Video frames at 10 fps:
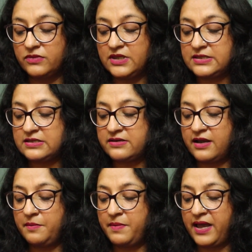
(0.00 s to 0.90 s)
This is
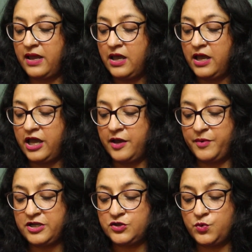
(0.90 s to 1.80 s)
run by
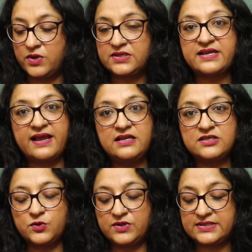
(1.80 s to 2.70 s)
April Chua,
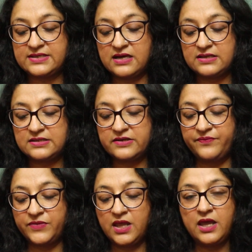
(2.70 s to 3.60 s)
stylist to the stars.
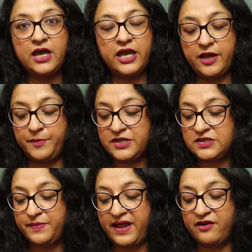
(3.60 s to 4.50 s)

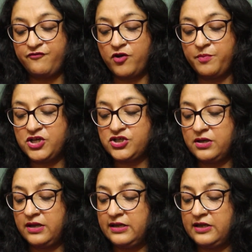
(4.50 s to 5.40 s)
April's plan for
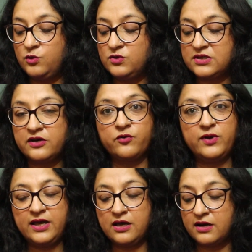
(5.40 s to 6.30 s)
Bishan includes
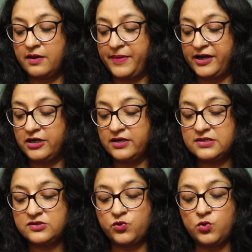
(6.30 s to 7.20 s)
controlling her
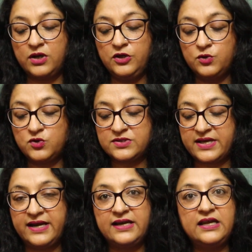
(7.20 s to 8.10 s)
competitors through a new
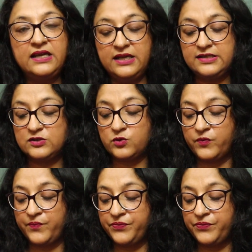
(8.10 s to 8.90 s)
society, NAILSO,